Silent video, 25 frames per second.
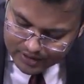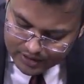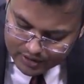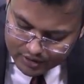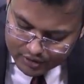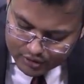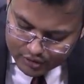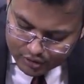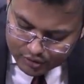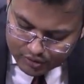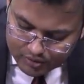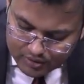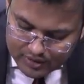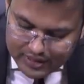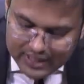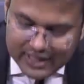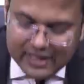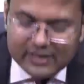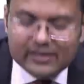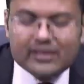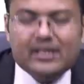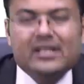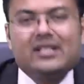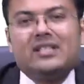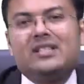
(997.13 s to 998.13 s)
So
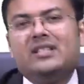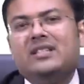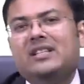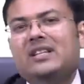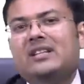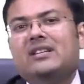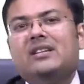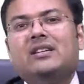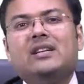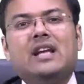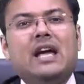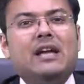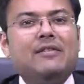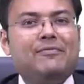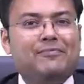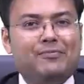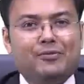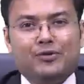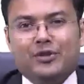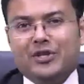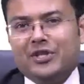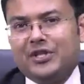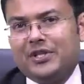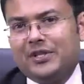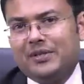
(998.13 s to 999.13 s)
this dinner knife
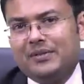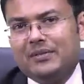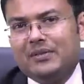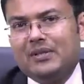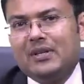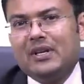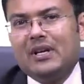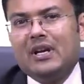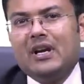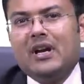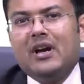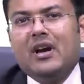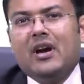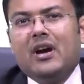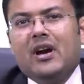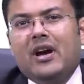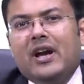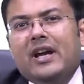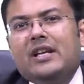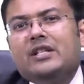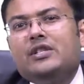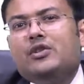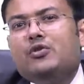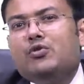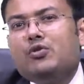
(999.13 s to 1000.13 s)
position
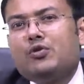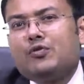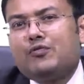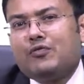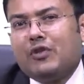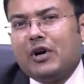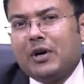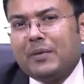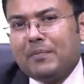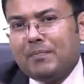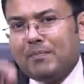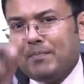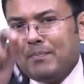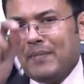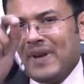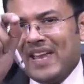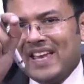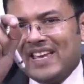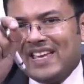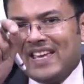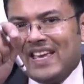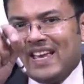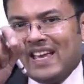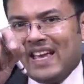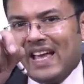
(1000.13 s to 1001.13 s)
is used for
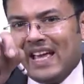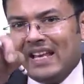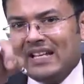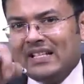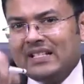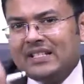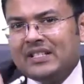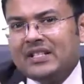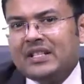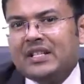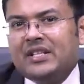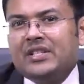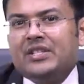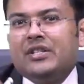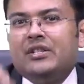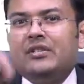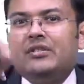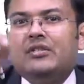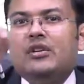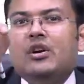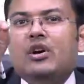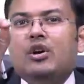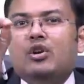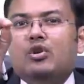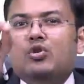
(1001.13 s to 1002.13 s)
making an incision
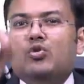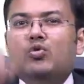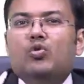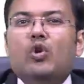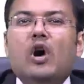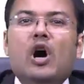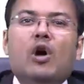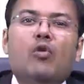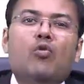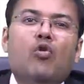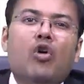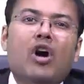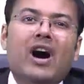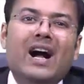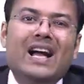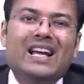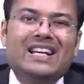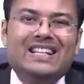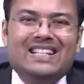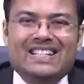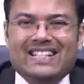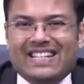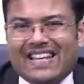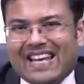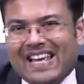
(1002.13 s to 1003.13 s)
to avoid
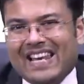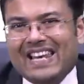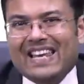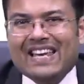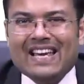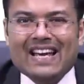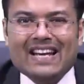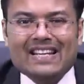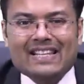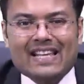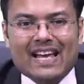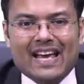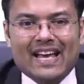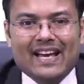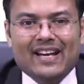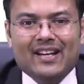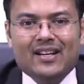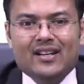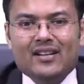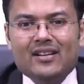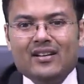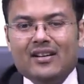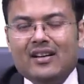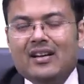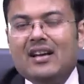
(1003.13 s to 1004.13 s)
tailing at the end.